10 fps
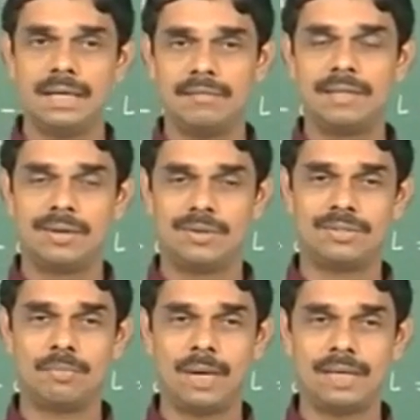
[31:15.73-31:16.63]
And if there are
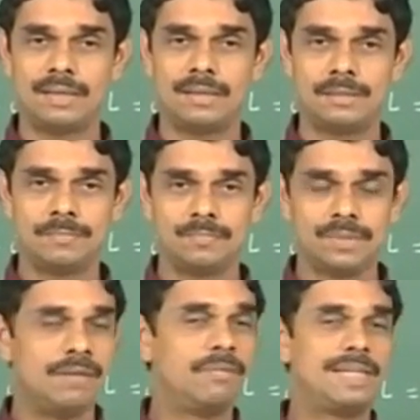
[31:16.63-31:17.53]
lots of particles,
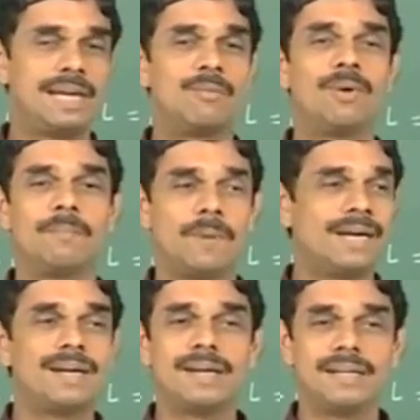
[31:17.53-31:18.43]
if it is like one
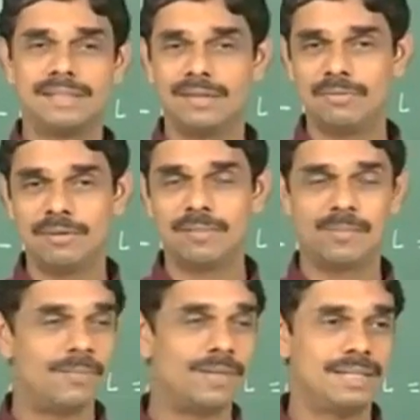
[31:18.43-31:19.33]
particle in the sound wave, it
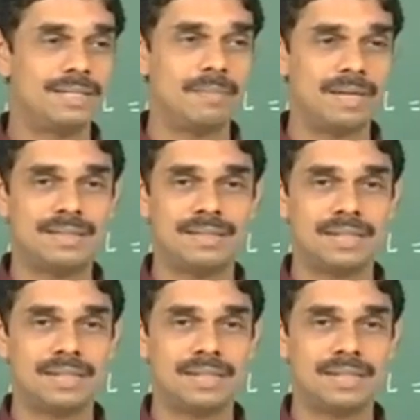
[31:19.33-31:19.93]
probably does not matter,